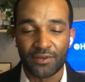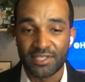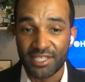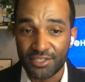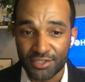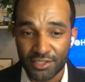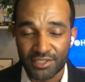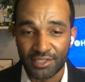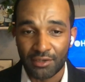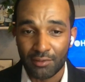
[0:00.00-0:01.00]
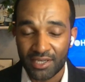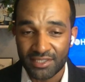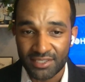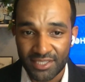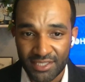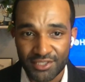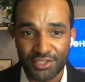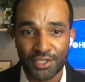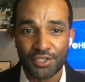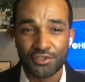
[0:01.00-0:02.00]
for teachers and their right to
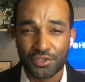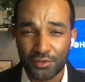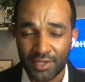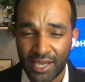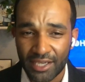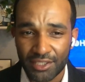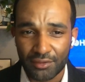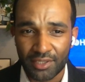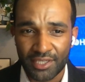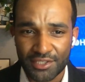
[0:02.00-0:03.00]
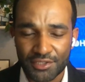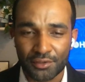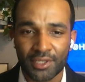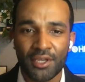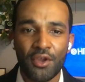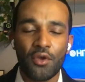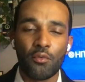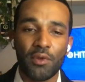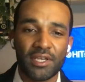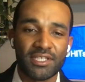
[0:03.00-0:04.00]
teach true and accurate history,
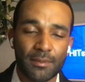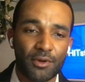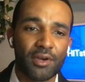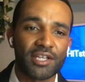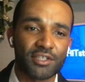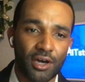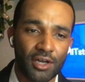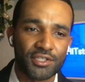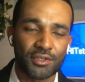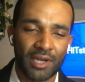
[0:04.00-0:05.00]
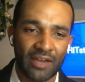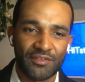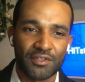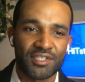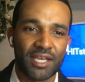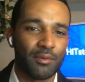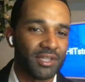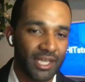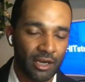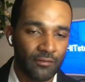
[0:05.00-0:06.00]
we Democrats also have to say
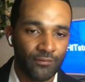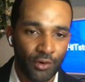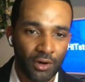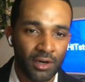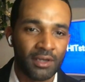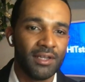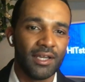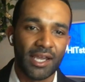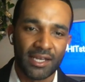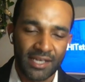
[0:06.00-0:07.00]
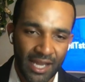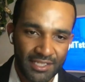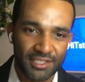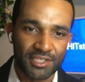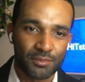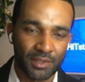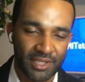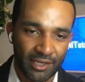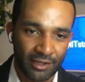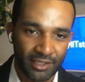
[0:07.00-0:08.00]
what they are for and not just what
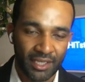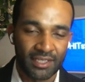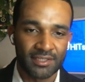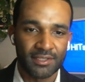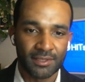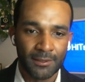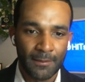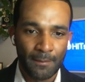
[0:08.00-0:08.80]
they are against.